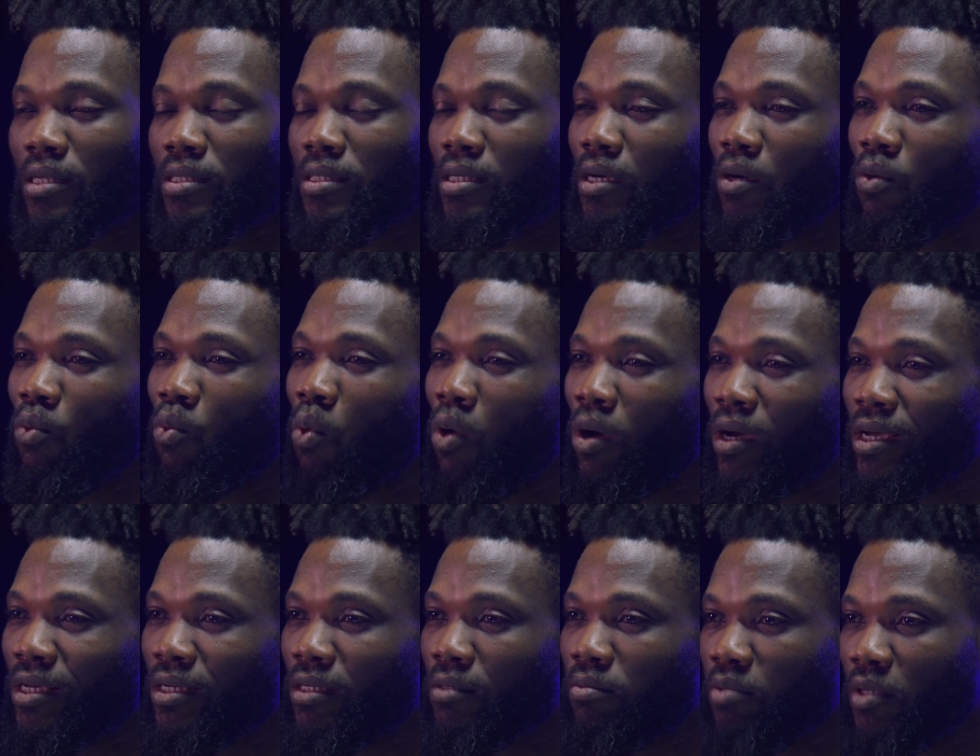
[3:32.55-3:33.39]
as a
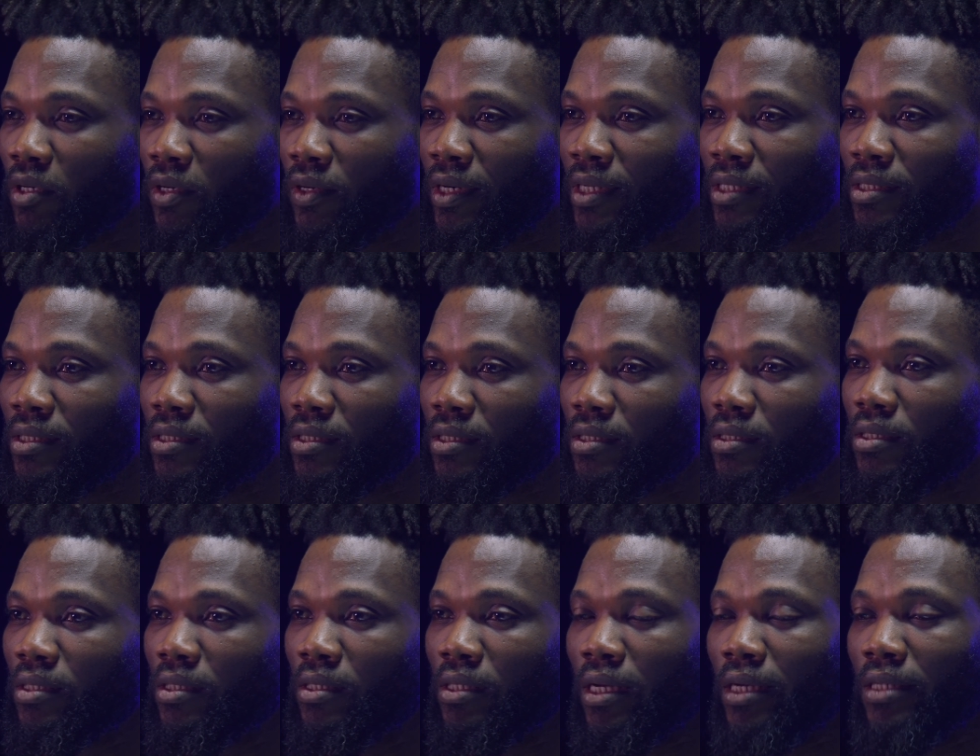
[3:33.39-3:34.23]
working parent
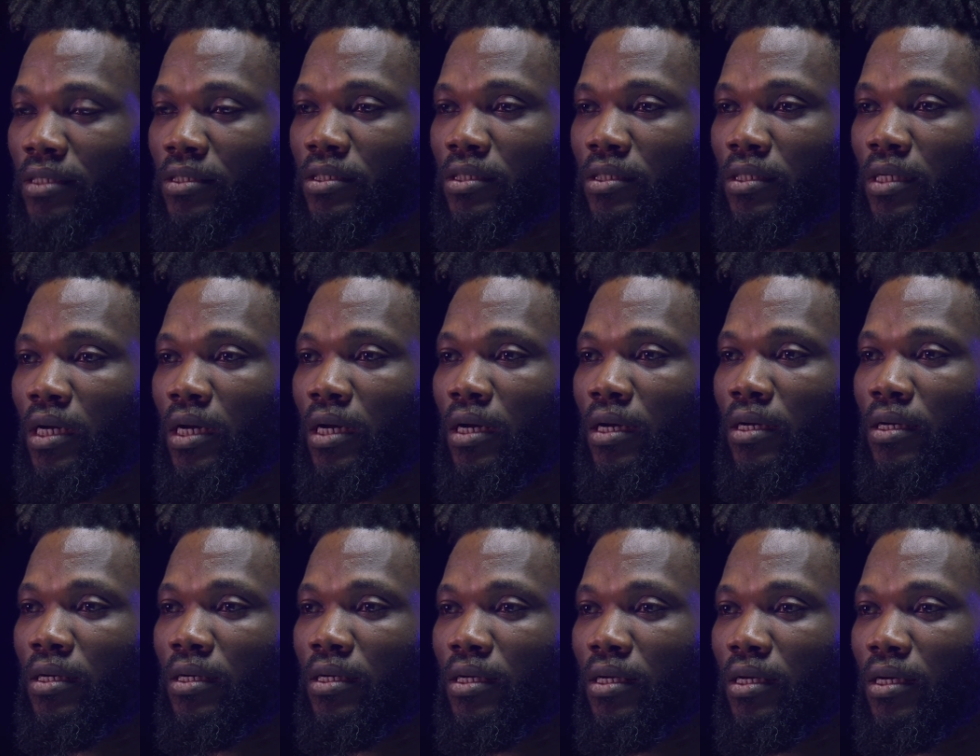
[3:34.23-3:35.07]
in
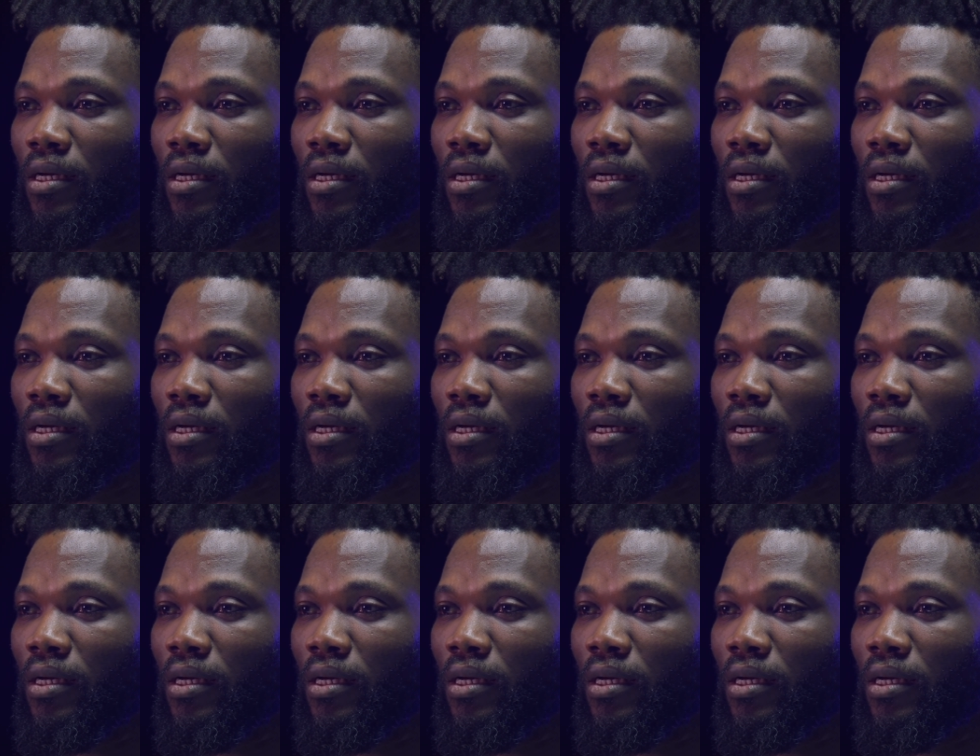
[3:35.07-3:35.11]
Nigeria,